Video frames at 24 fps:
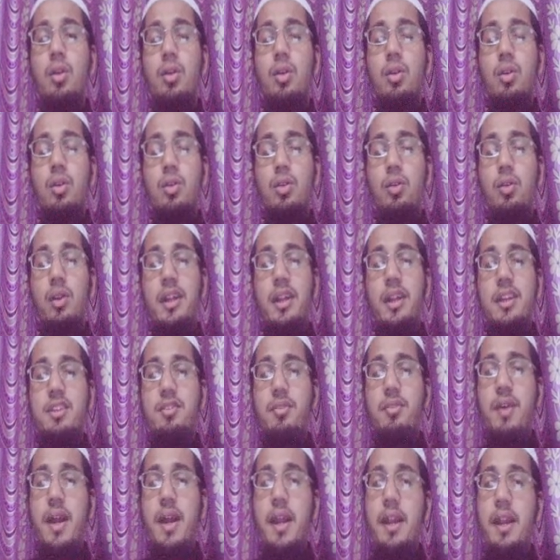So, let us
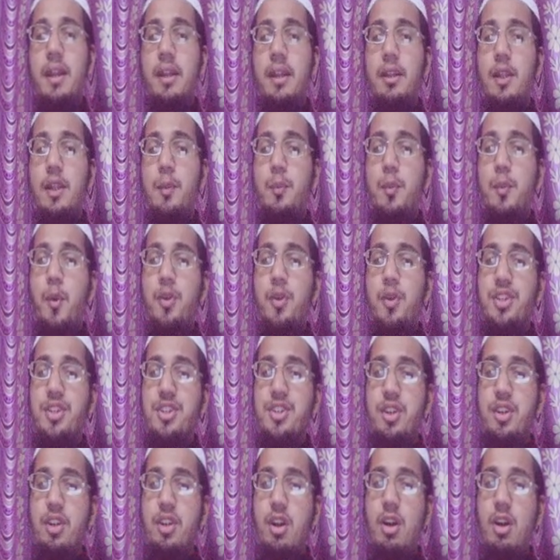find the
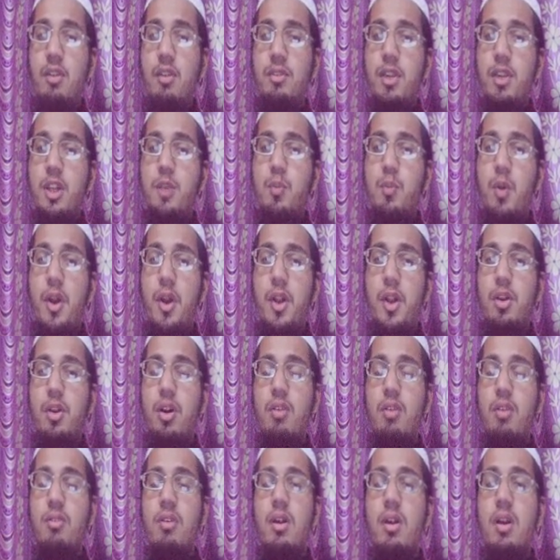position of this point
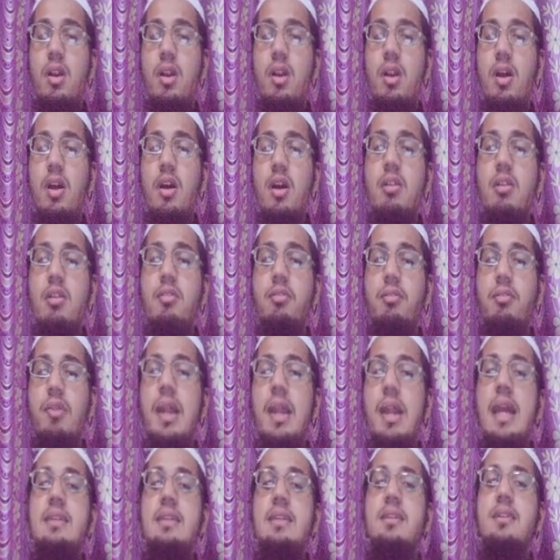of contra
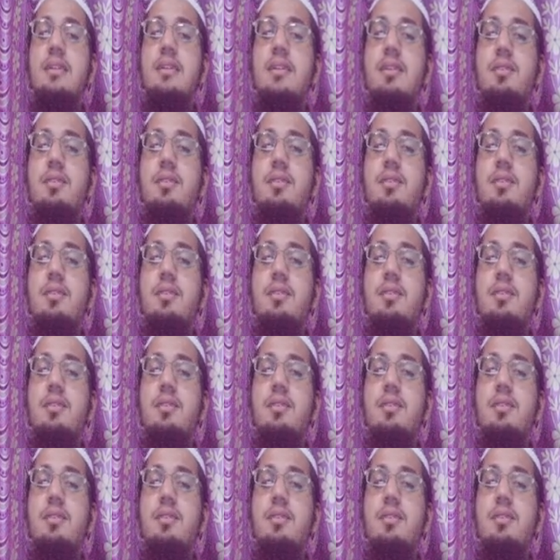flexure